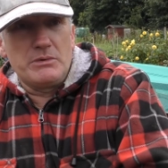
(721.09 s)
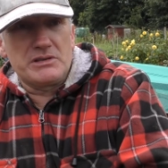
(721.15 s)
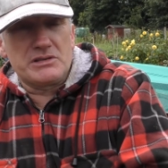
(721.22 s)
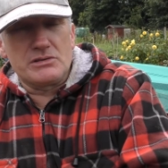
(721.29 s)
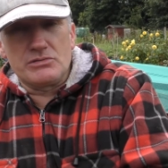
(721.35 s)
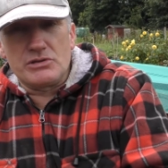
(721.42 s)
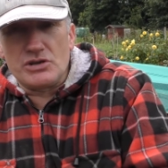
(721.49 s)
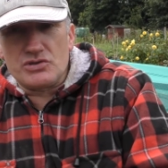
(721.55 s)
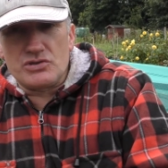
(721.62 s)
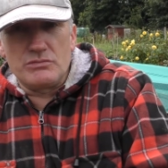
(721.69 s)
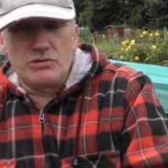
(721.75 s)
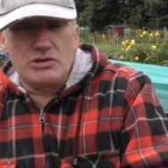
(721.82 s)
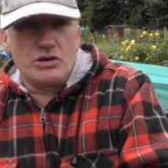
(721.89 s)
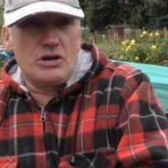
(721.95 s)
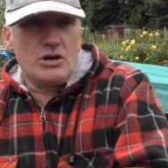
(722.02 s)
We've still got
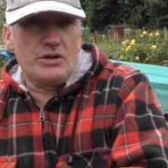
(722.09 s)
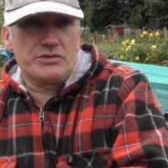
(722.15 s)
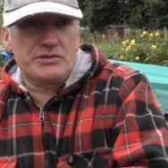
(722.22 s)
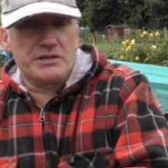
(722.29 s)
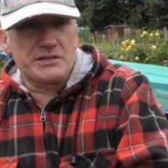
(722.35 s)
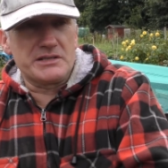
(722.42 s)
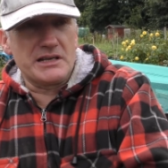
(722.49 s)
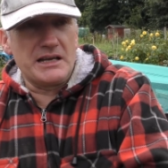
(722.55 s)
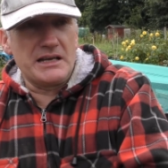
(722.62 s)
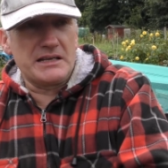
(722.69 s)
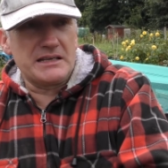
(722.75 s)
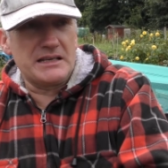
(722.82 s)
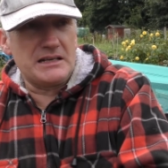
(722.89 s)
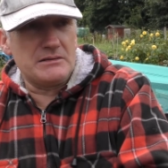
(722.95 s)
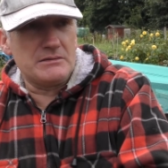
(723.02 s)
some corn to
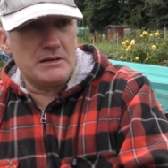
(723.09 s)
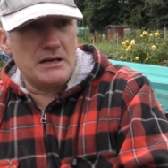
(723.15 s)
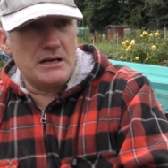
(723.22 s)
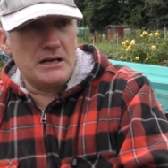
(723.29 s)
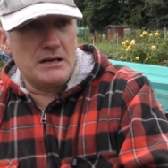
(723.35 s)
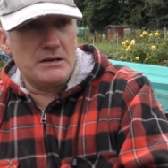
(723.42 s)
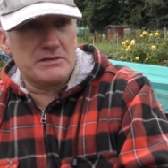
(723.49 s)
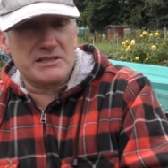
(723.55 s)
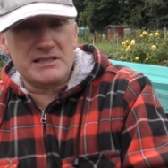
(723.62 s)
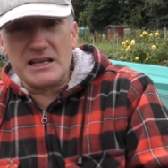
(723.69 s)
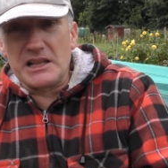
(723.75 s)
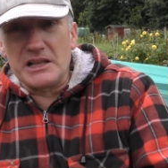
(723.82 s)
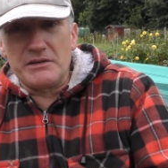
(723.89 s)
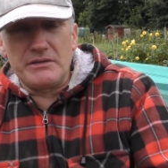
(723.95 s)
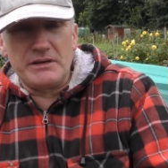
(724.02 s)
take out,
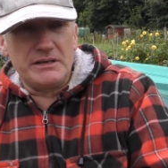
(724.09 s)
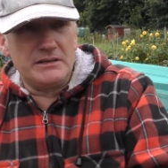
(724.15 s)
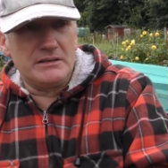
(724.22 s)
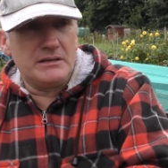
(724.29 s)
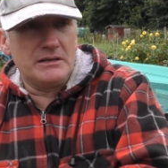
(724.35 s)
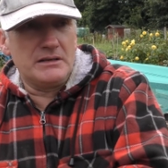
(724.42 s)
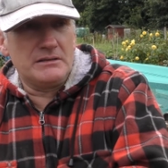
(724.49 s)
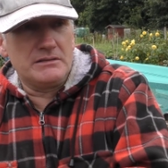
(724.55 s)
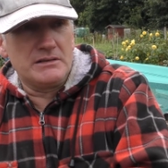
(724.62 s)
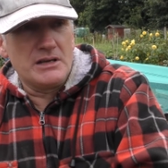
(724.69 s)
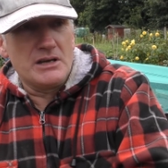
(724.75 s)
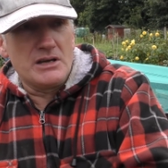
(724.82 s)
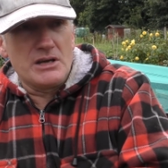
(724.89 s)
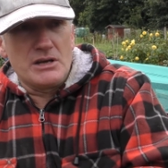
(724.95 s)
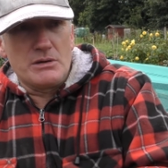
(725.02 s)
celery,
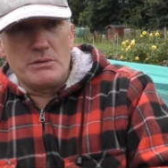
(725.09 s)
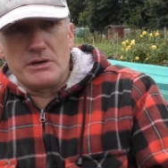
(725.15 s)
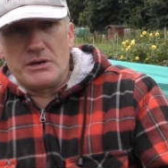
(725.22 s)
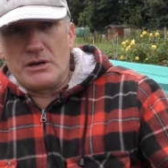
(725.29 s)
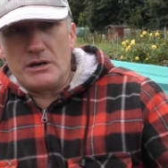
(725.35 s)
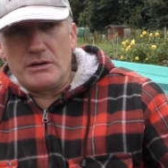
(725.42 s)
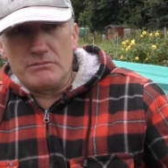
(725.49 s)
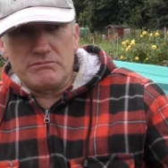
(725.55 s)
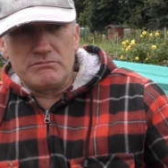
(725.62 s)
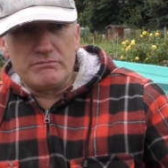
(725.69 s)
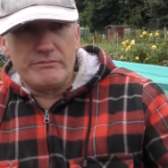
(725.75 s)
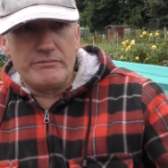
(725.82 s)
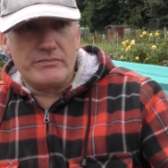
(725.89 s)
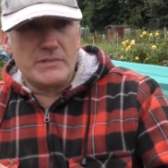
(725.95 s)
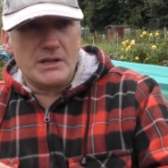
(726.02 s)
we've got
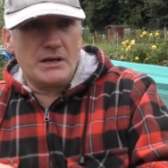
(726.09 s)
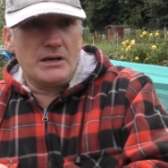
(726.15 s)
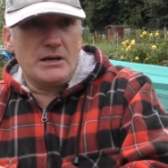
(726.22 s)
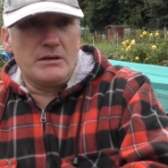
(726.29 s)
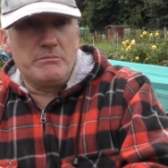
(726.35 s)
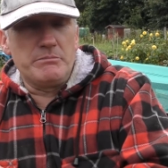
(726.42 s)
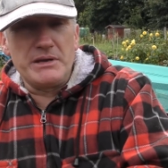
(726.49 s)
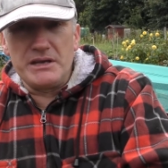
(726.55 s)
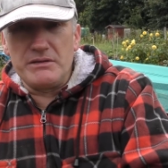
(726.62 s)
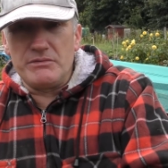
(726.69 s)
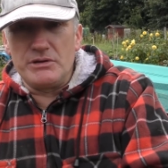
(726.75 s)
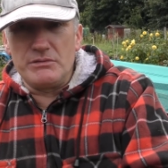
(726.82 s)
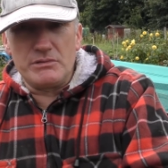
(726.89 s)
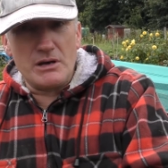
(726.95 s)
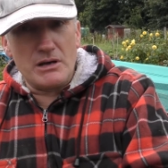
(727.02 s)
beetroot,
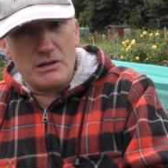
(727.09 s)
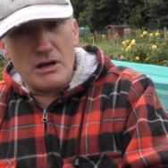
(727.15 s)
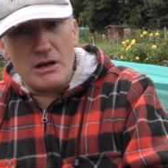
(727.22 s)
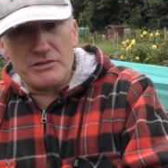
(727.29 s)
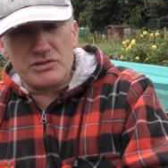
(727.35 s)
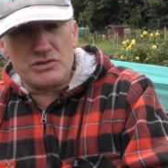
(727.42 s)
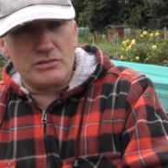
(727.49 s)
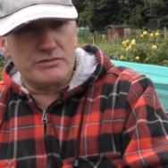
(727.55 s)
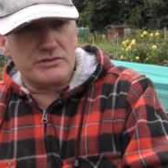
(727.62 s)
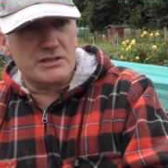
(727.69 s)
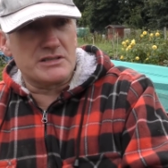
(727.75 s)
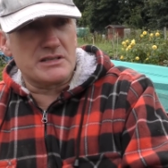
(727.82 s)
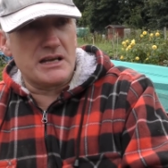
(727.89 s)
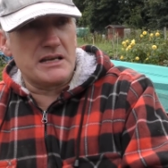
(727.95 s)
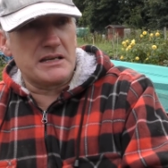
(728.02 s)
we've got a lot of stuff
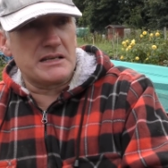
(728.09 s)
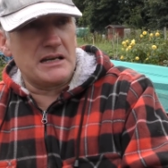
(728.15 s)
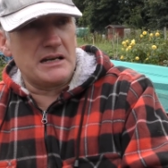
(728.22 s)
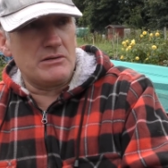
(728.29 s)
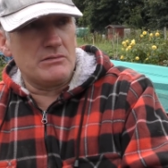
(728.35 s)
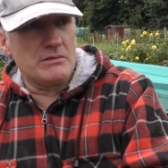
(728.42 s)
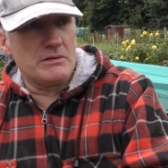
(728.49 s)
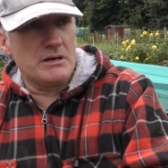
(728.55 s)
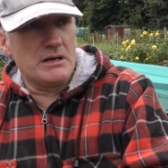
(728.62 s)
to take out.